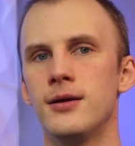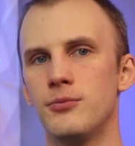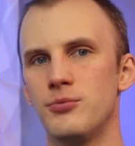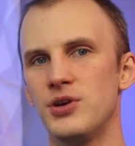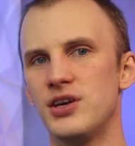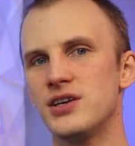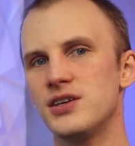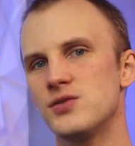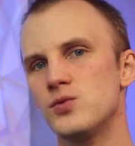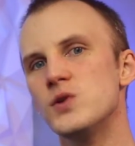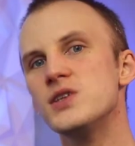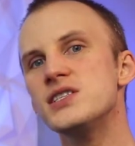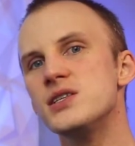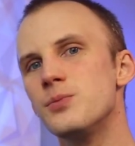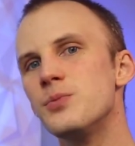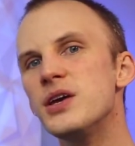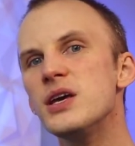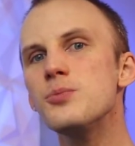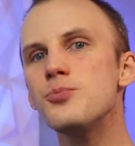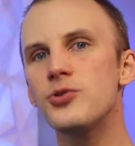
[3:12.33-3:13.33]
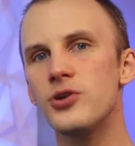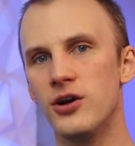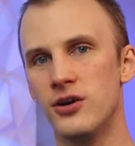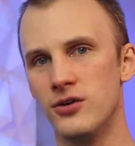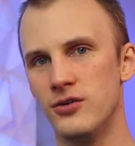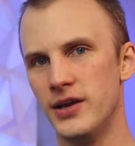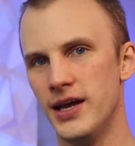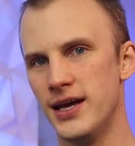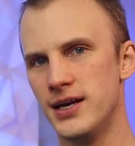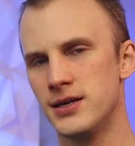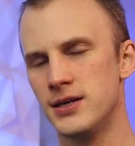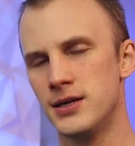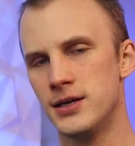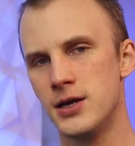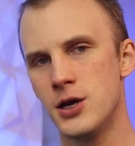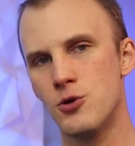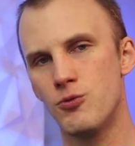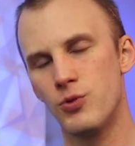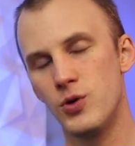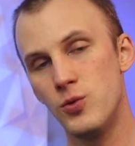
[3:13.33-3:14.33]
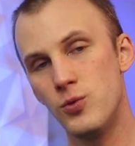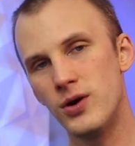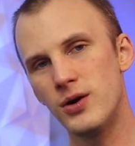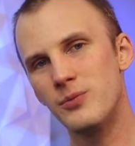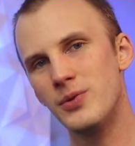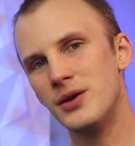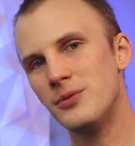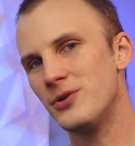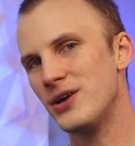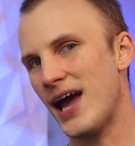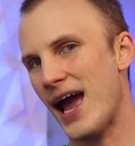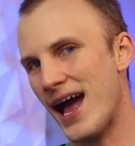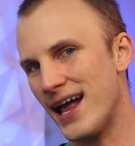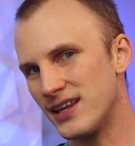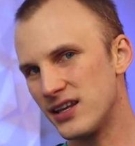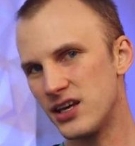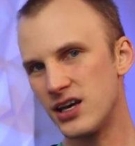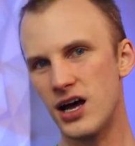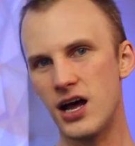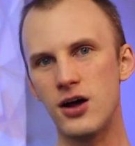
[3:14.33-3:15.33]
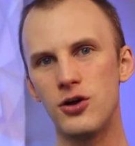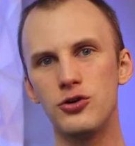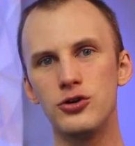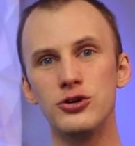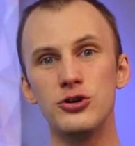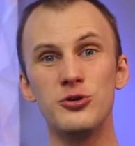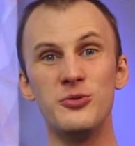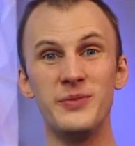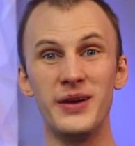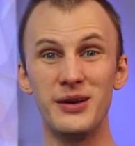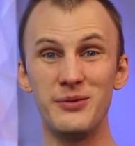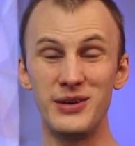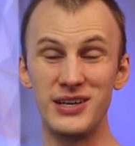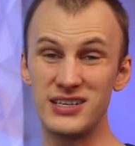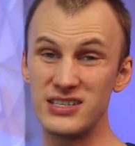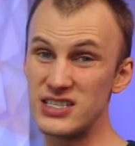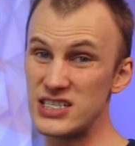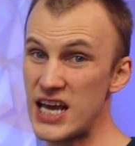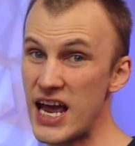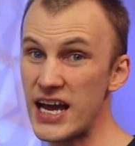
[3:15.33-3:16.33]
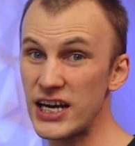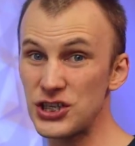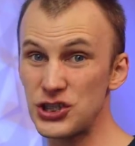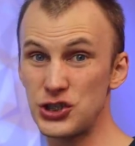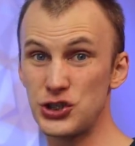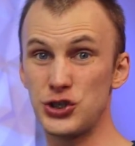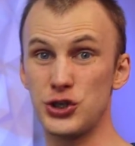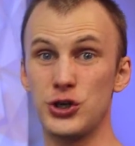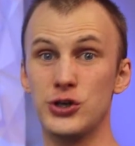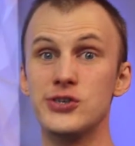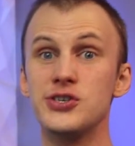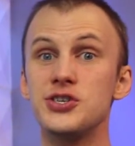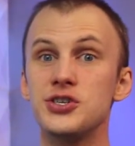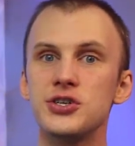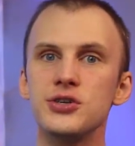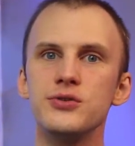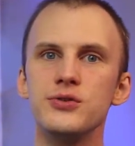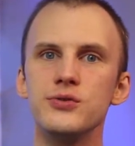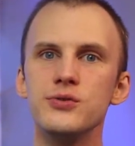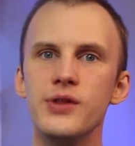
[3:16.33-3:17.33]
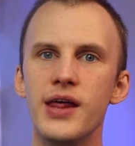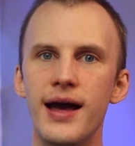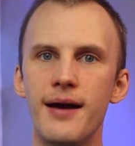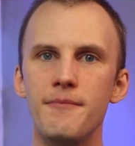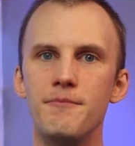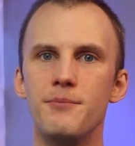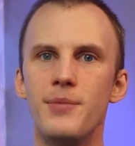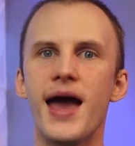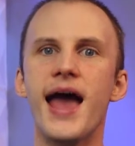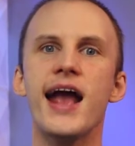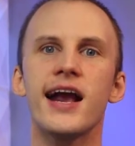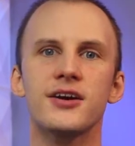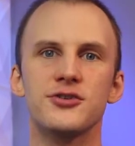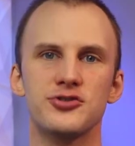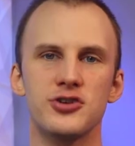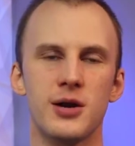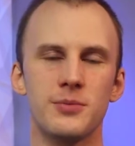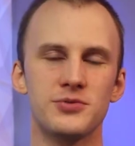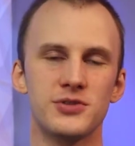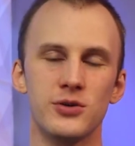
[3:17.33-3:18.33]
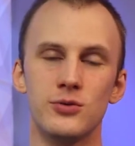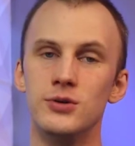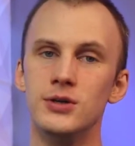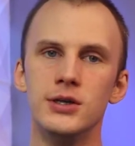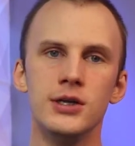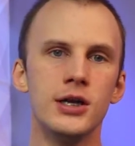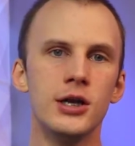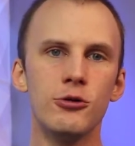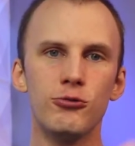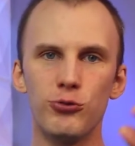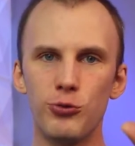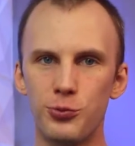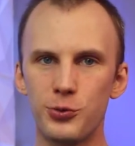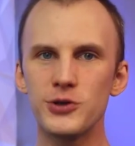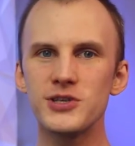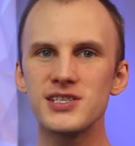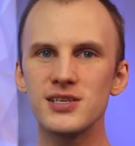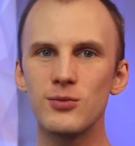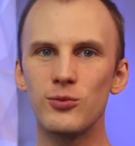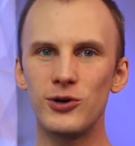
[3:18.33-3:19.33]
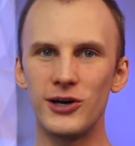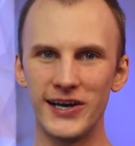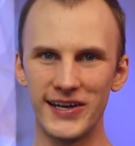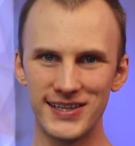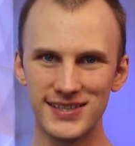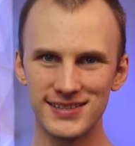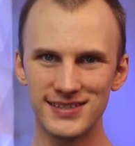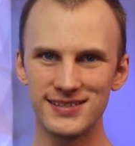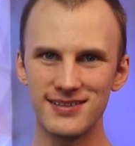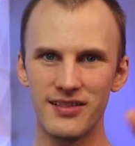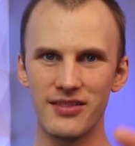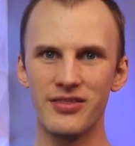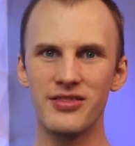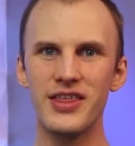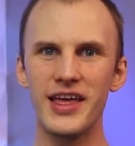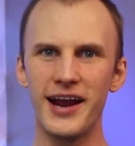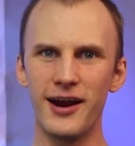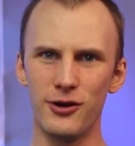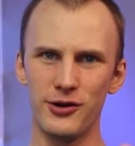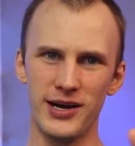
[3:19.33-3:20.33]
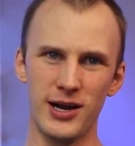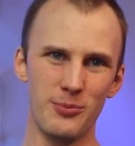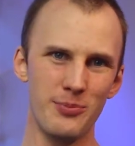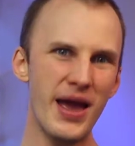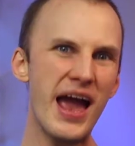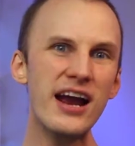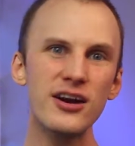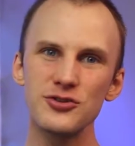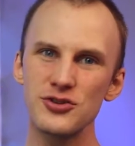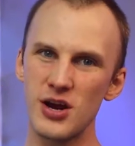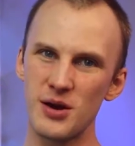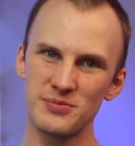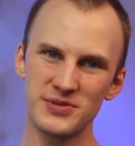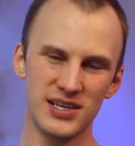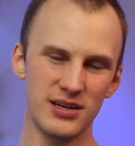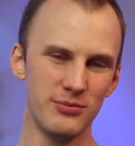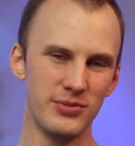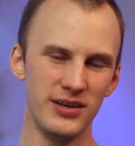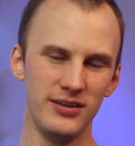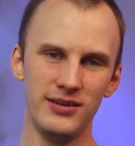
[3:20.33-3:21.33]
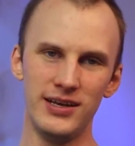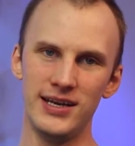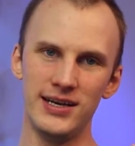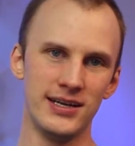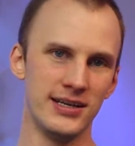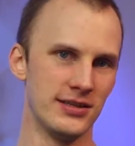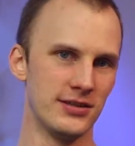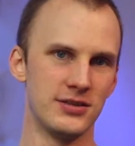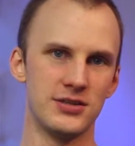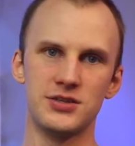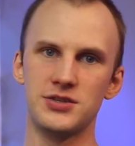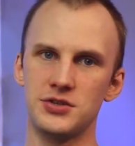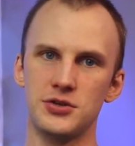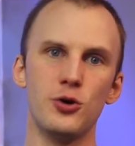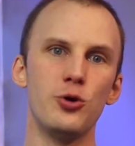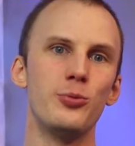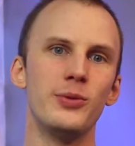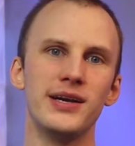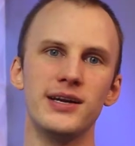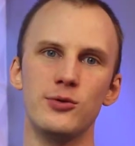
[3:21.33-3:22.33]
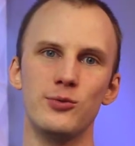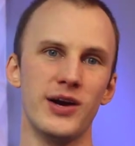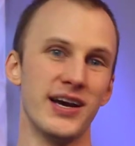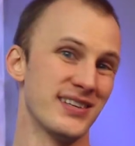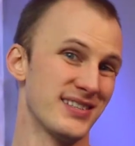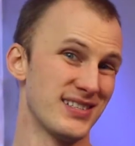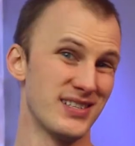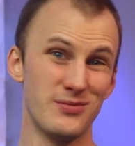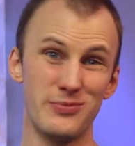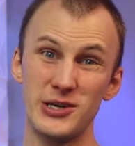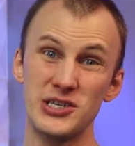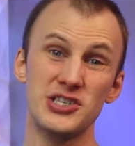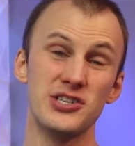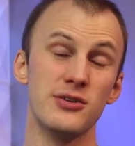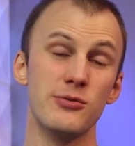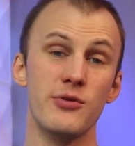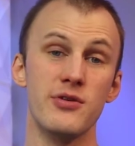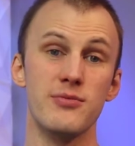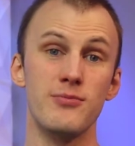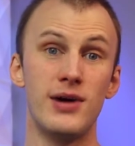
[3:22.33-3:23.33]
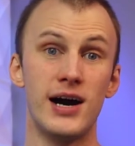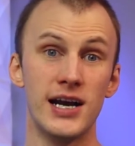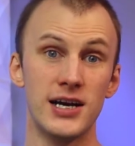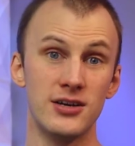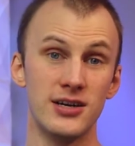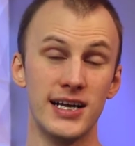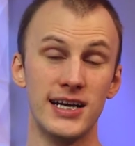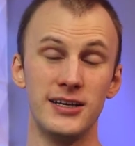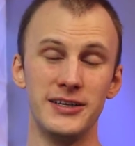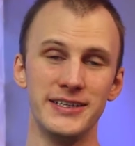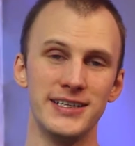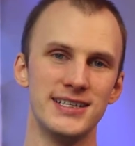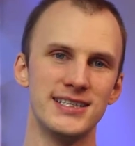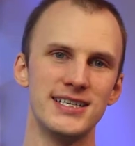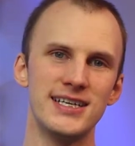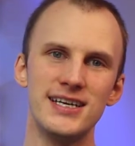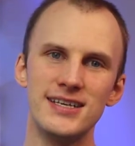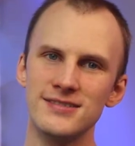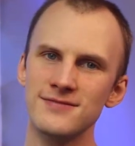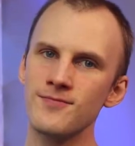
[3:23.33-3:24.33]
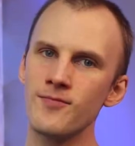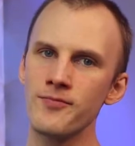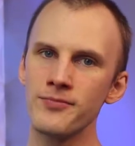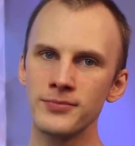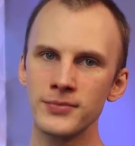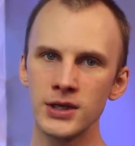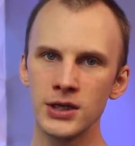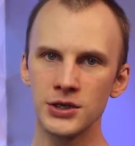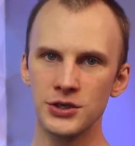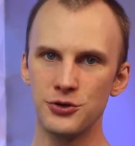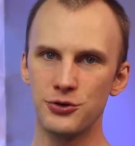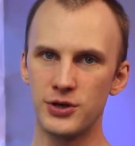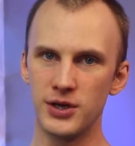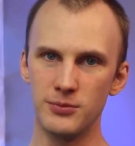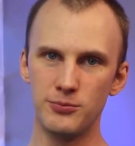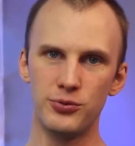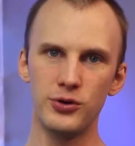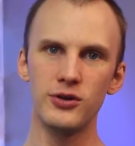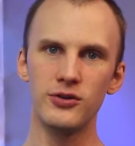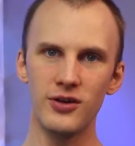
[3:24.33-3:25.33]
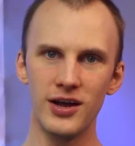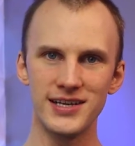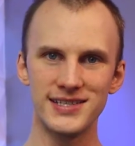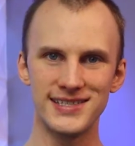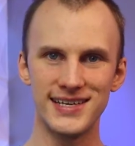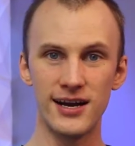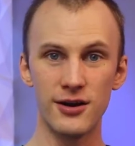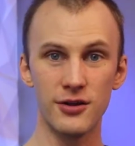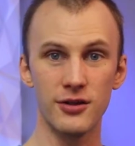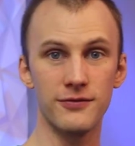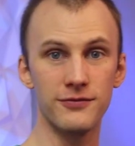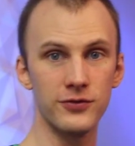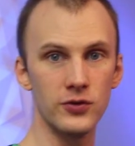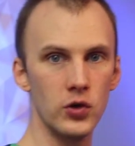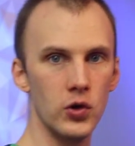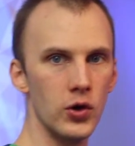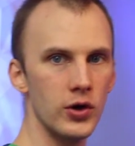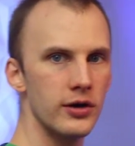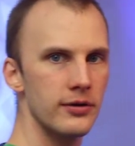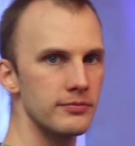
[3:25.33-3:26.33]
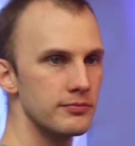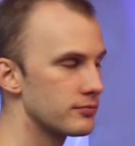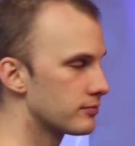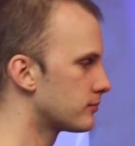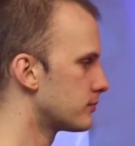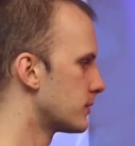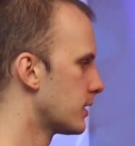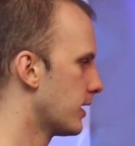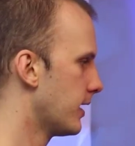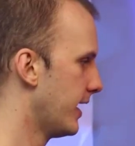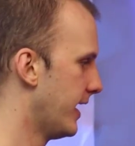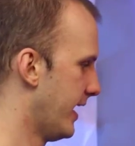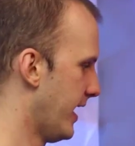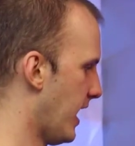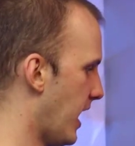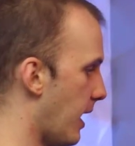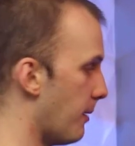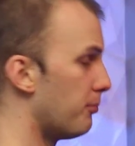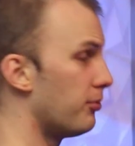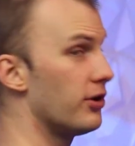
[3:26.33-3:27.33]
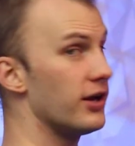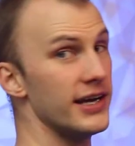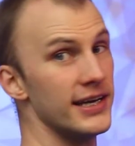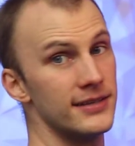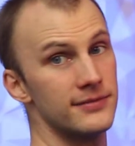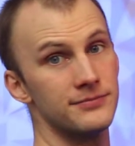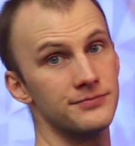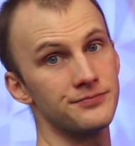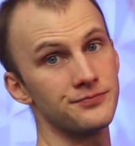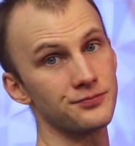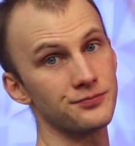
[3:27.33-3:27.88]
because once the people are lit, we want to be able to add color and maybe texture to that backdrop. So we'll put some lights there. Now, backdrops can be lit in so many ways, especially with modern L E Ds. You could put lights down on the floor and uplight.